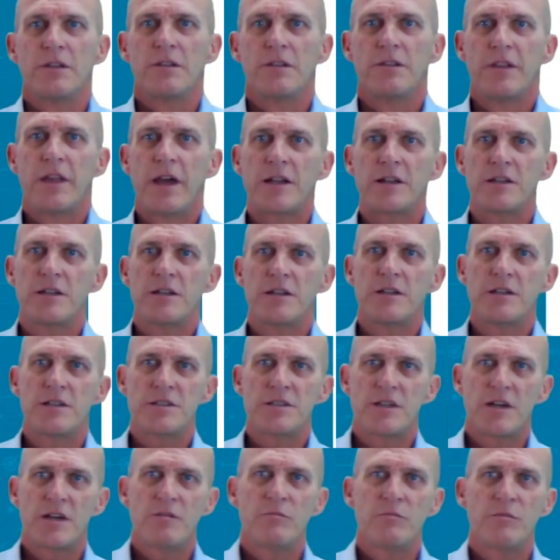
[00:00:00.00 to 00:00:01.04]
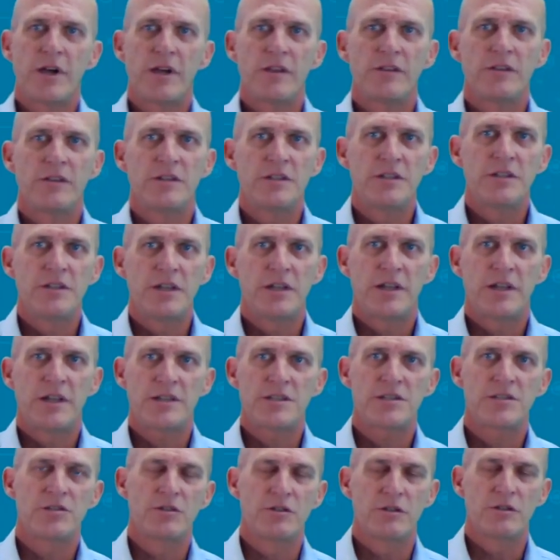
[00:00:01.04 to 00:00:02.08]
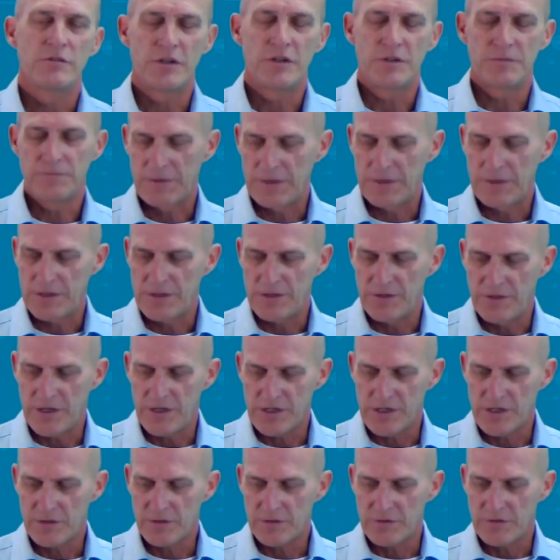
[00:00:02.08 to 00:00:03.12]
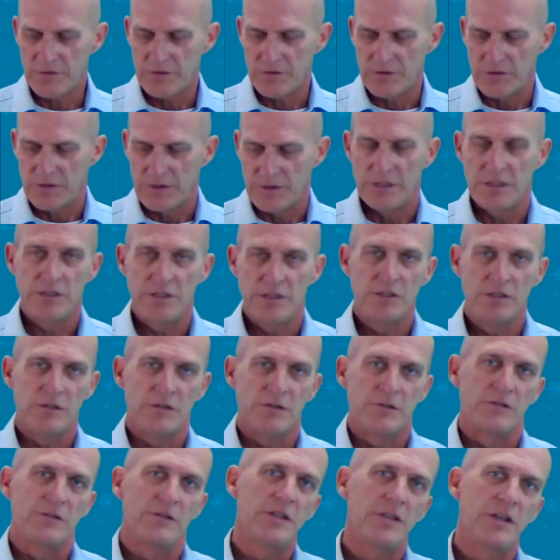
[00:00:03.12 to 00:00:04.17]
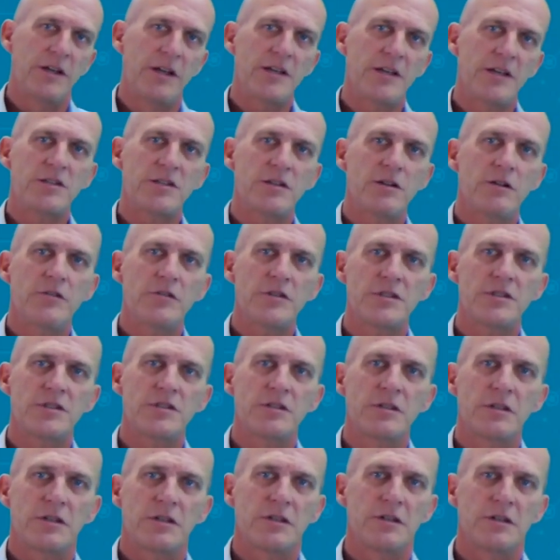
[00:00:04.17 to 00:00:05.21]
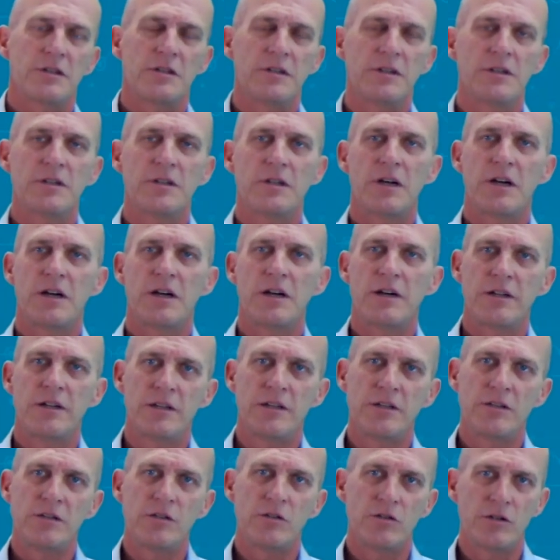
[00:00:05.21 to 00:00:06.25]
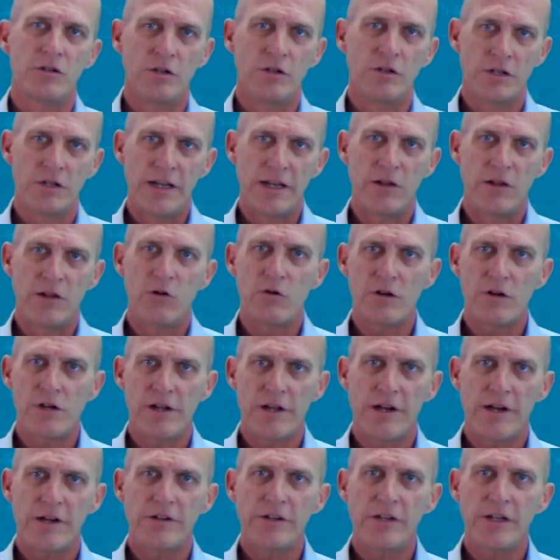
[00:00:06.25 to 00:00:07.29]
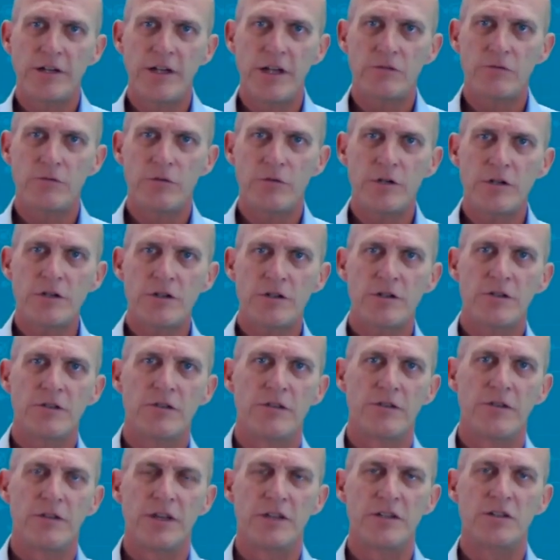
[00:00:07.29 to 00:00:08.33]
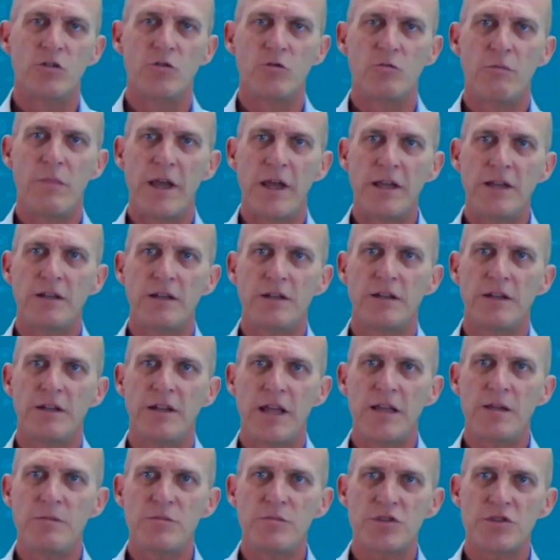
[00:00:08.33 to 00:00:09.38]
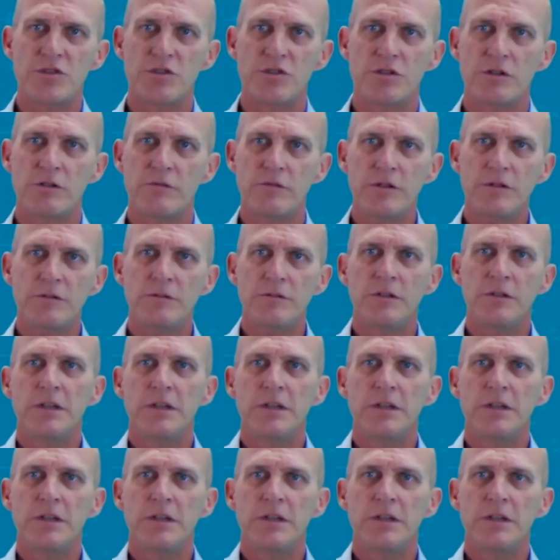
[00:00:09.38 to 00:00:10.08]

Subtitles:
That is done by the DNS server. DNS servers are in your local area network, a domain name server,